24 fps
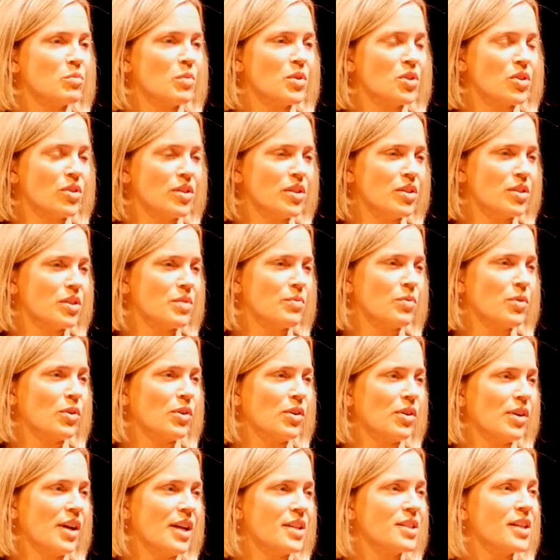which are used
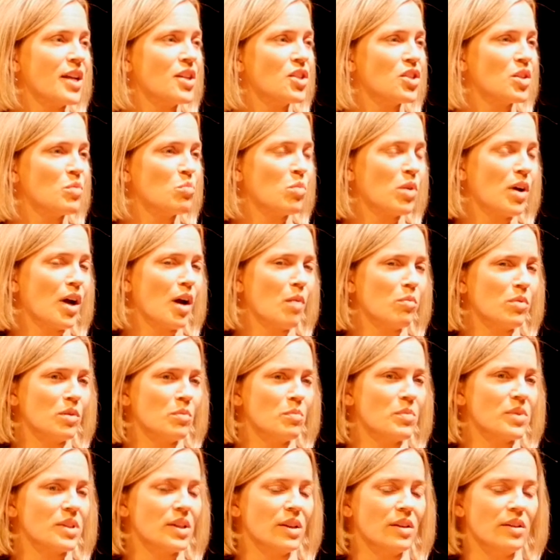for attention
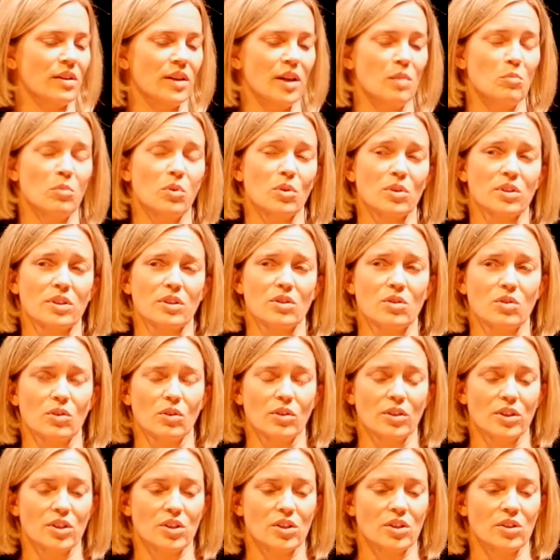problems and impulse
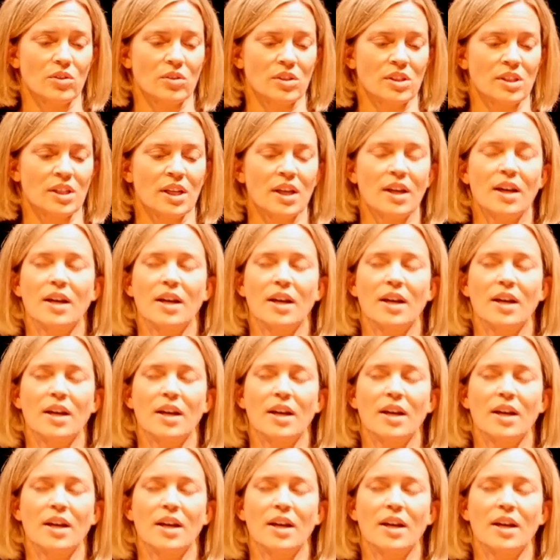control issues,